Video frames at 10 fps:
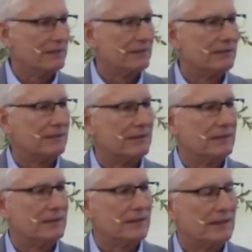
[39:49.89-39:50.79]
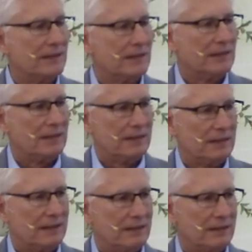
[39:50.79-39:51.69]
Nothing is said.